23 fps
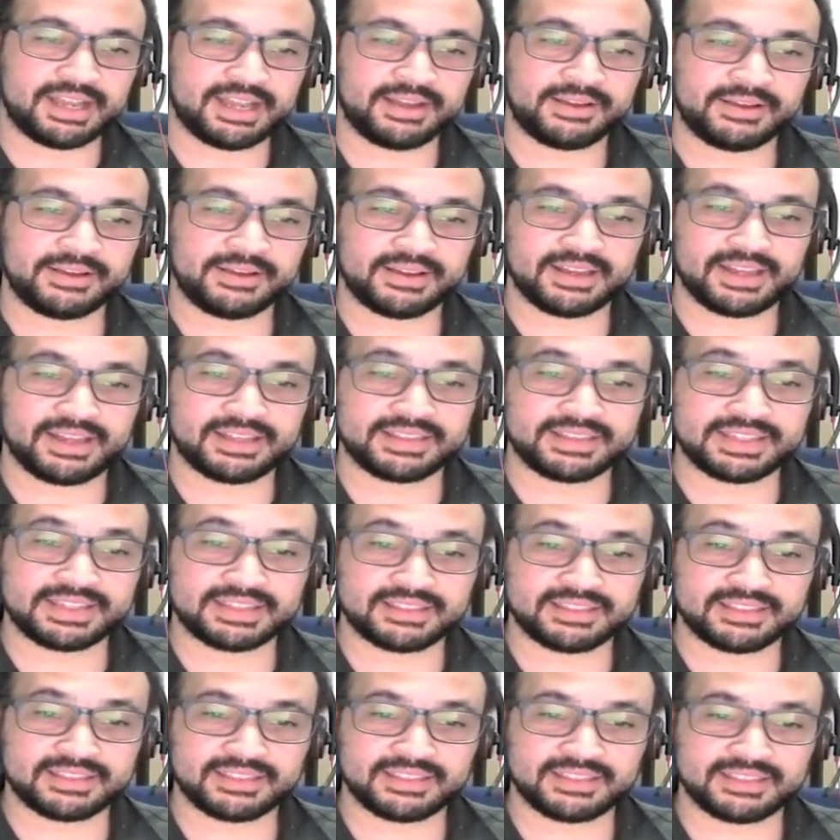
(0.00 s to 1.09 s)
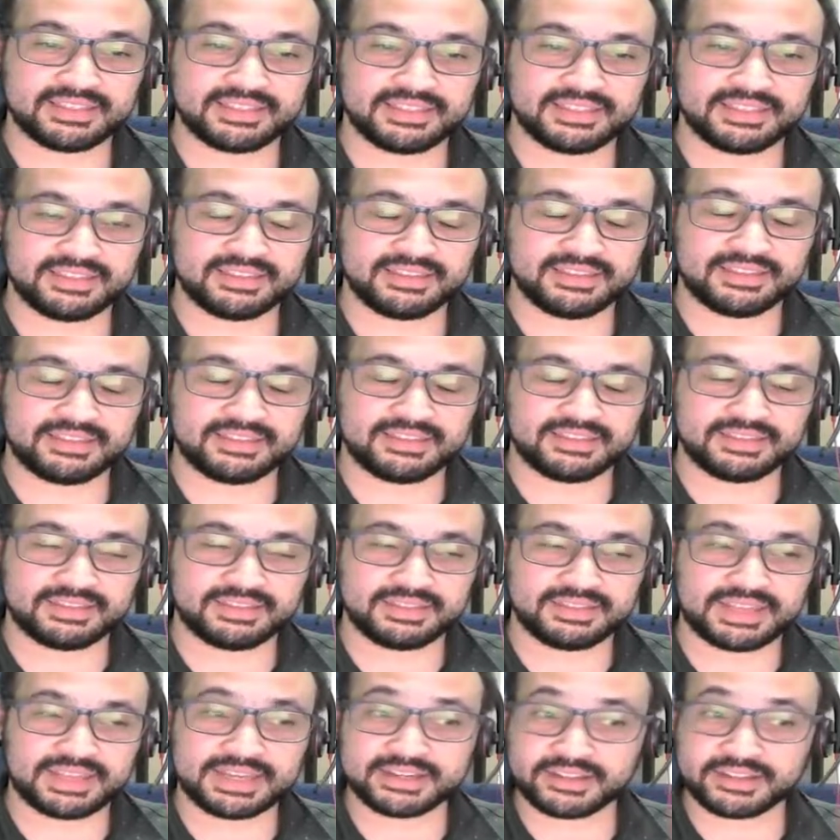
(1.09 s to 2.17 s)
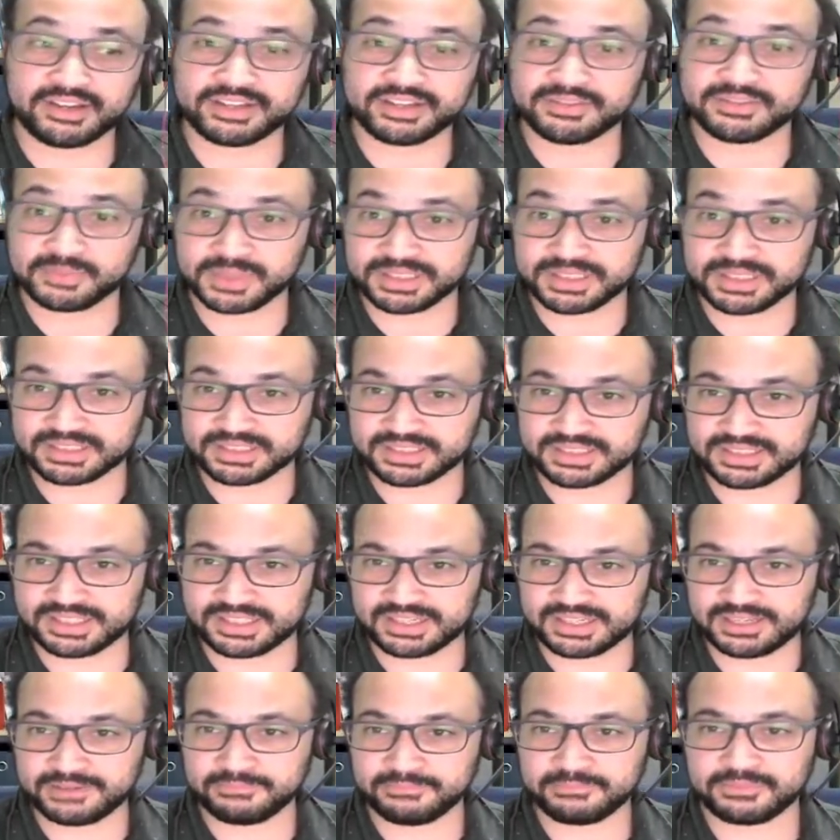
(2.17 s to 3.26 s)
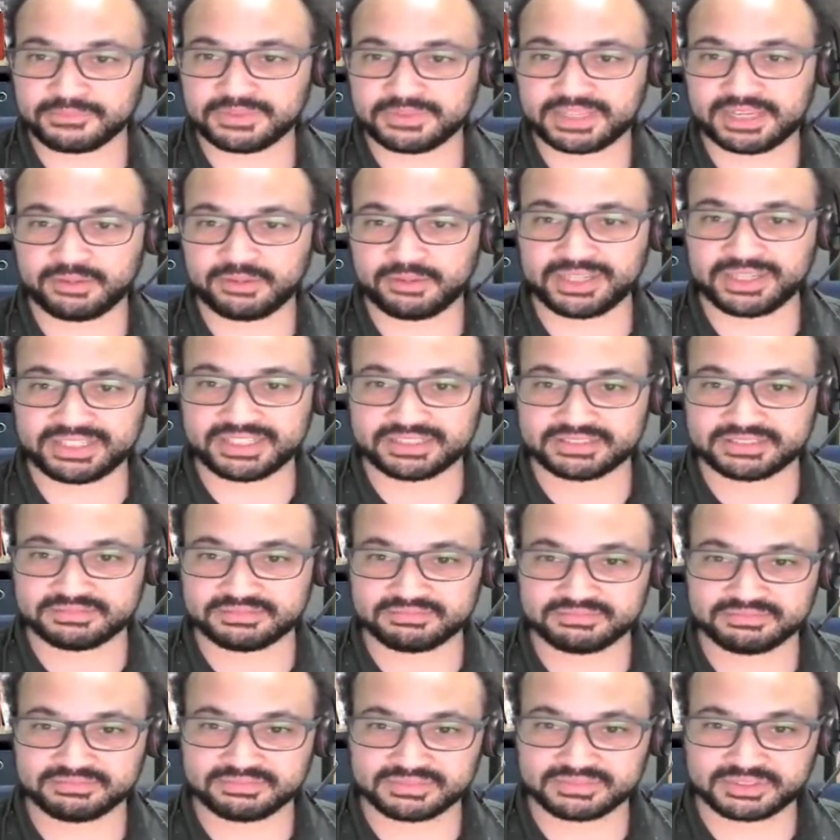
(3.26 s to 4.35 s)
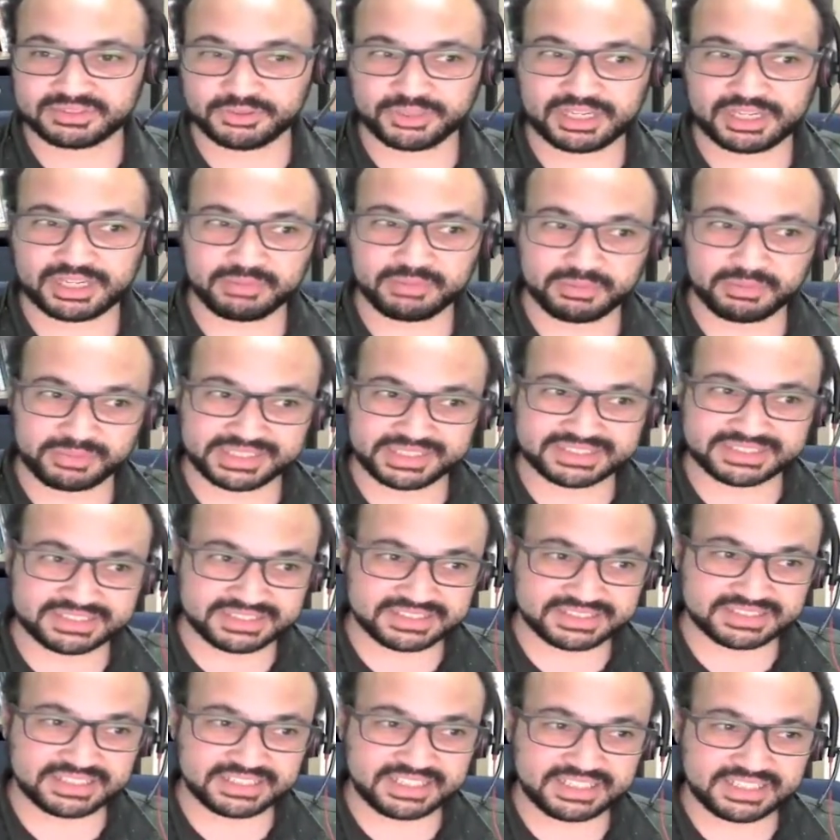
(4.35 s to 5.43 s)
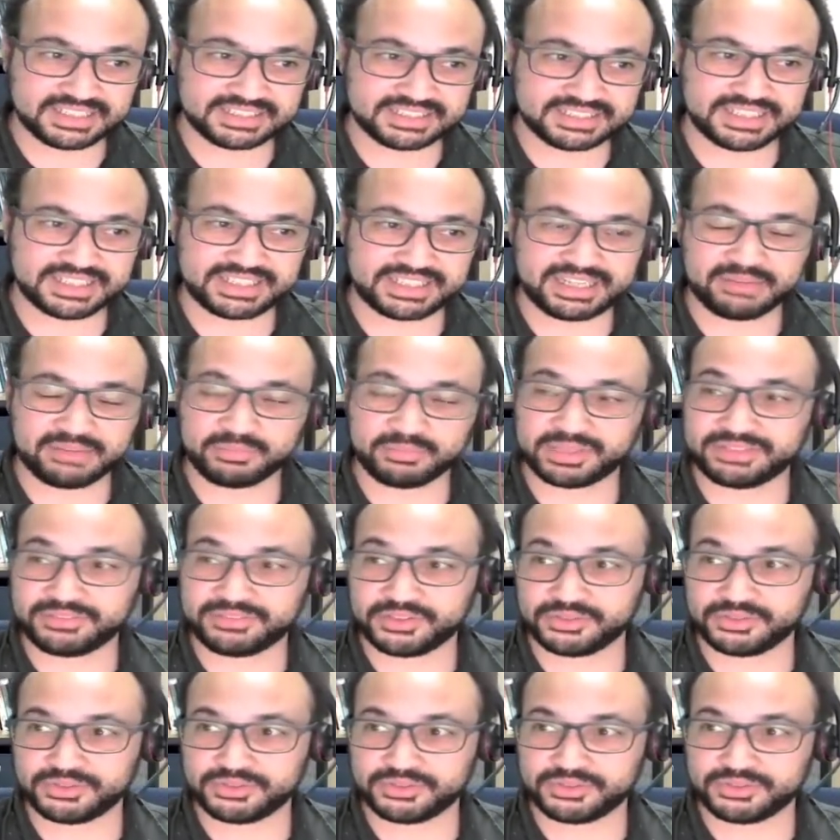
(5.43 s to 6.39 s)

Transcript: And that kind of work. Now we can do a couple of bits to get that, but if you